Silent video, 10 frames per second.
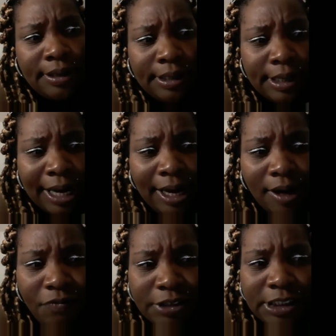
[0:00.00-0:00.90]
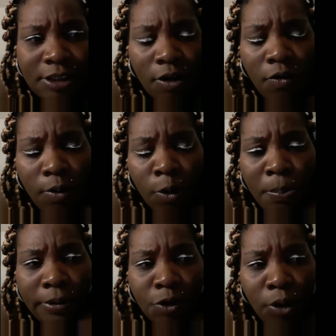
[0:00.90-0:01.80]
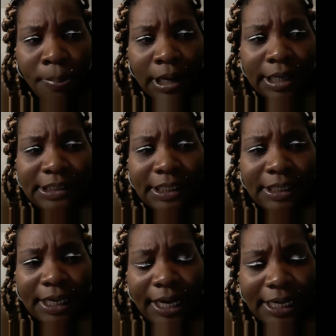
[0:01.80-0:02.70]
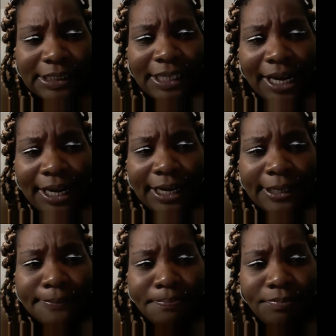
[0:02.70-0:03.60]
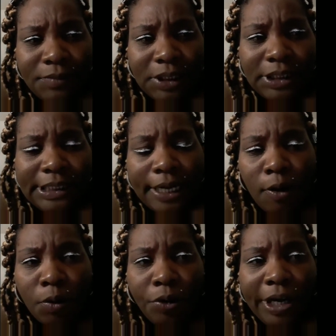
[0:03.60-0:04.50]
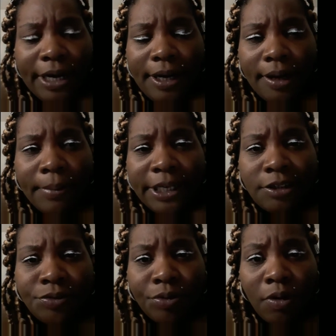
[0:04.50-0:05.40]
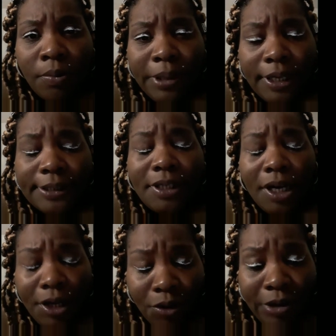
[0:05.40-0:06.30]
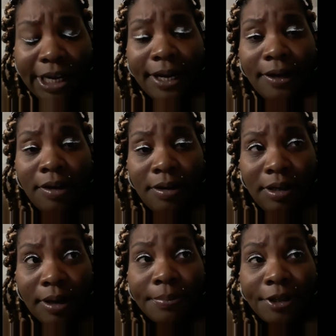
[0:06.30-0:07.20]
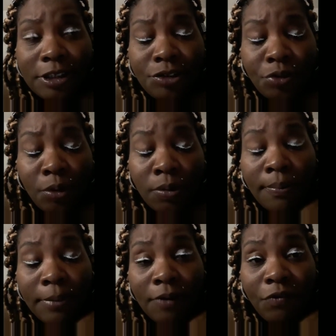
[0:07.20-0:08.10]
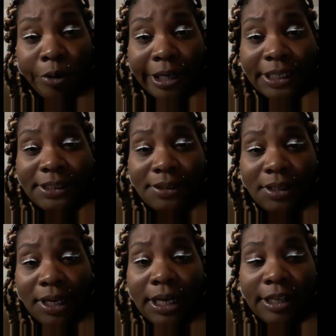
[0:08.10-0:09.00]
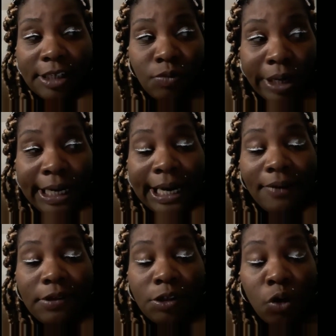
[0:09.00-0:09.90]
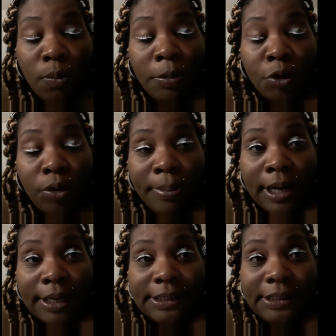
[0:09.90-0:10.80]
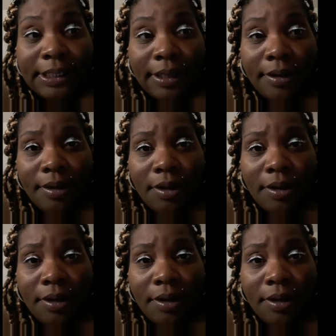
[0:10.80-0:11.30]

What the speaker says: God offers his open door policy. He's not saying, oh, you can't come to his throne, because you can't come to his throne of grace. That's why he has the open door policy.